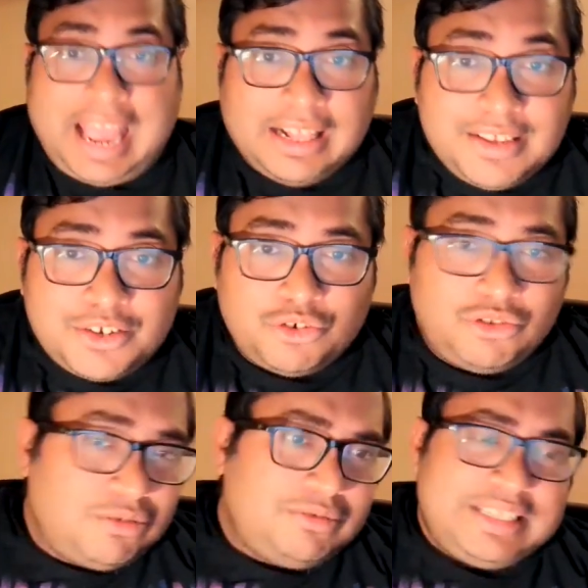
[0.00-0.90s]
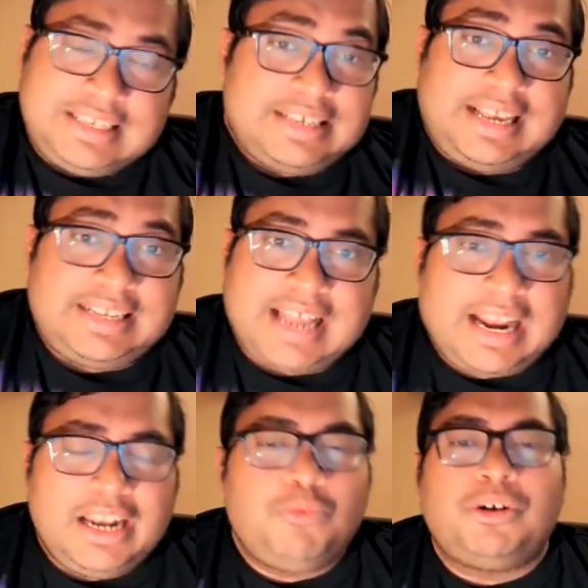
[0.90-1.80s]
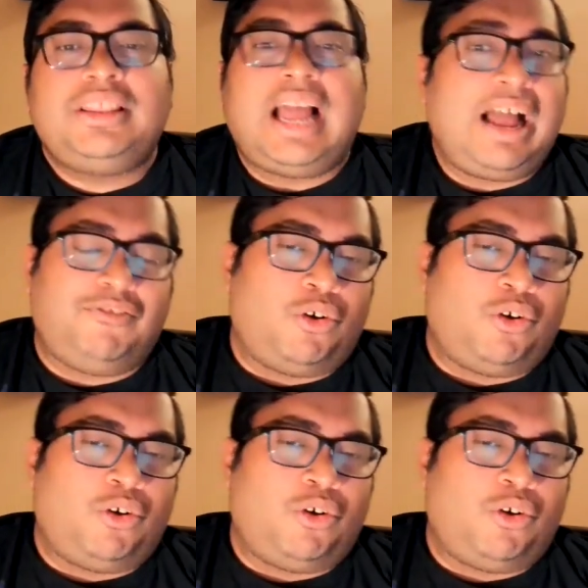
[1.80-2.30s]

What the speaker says: else to do, this is exactly what they have.